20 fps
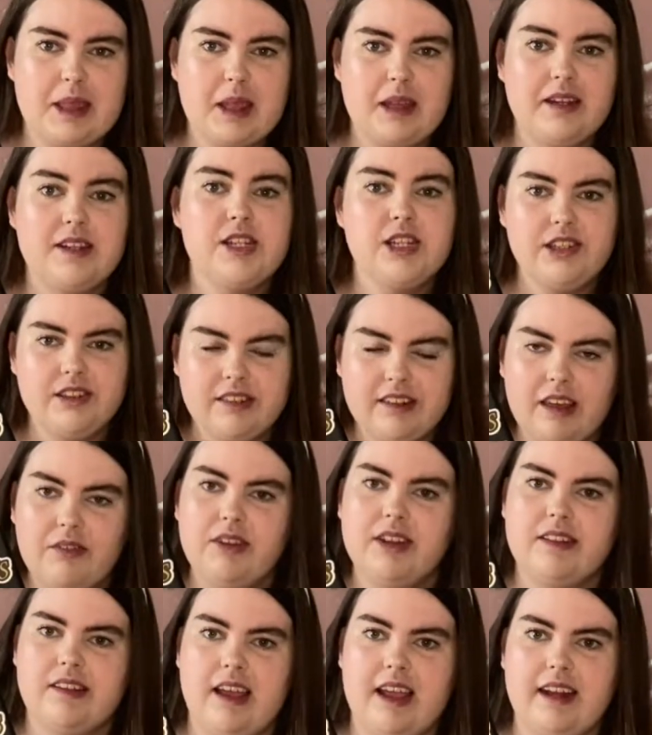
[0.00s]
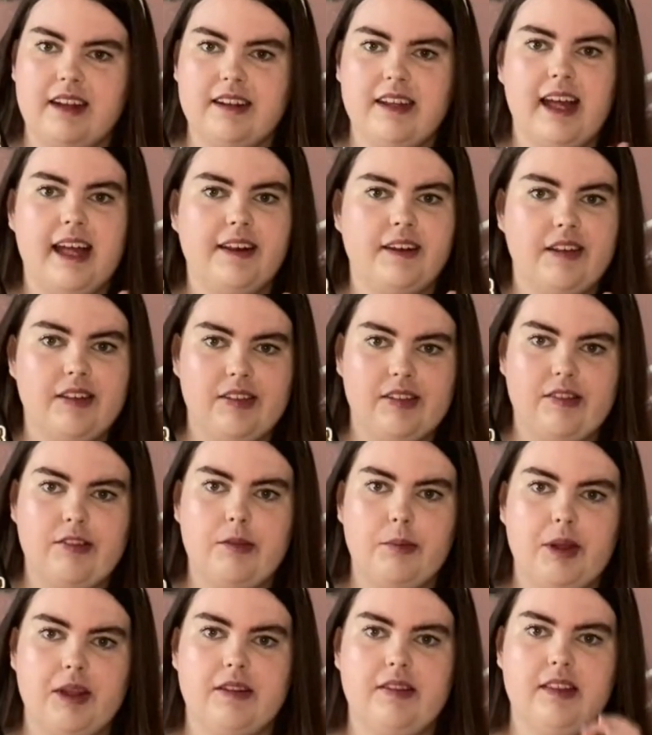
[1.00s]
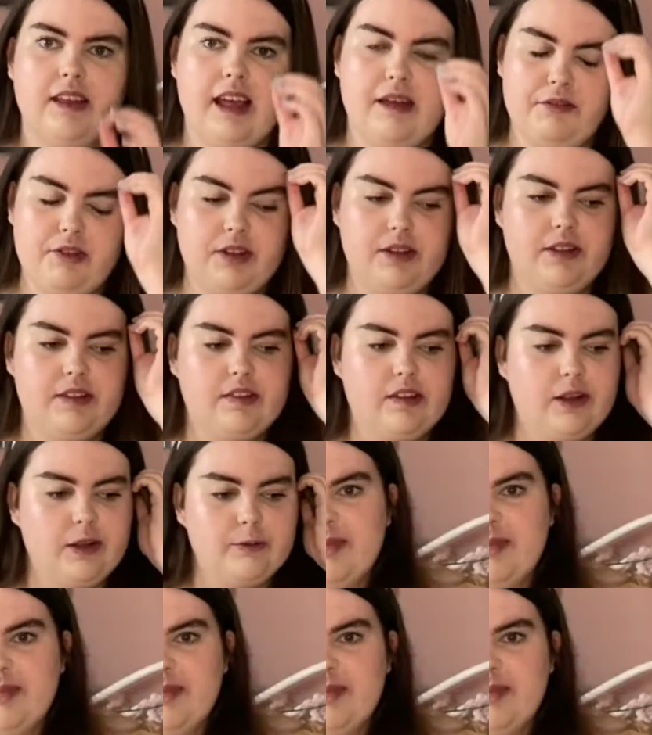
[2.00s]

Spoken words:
she's giving Taylor and it's the best thing ever. So